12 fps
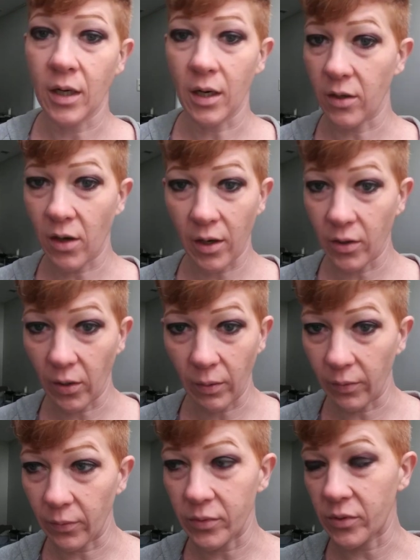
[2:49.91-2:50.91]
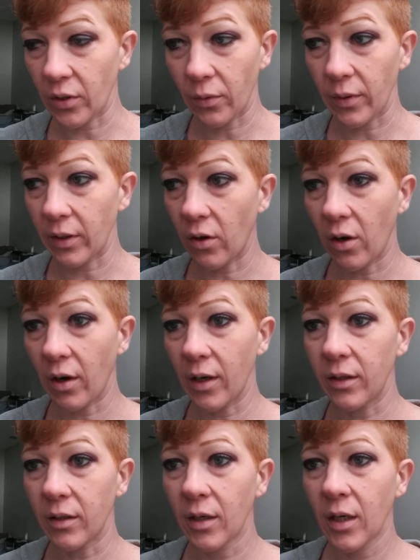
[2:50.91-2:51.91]
not knowing what was going
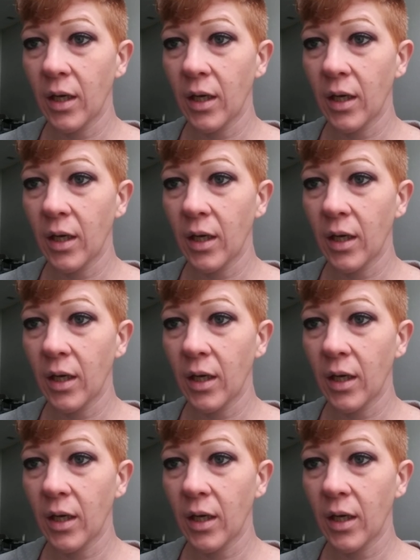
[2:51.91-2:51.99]
on.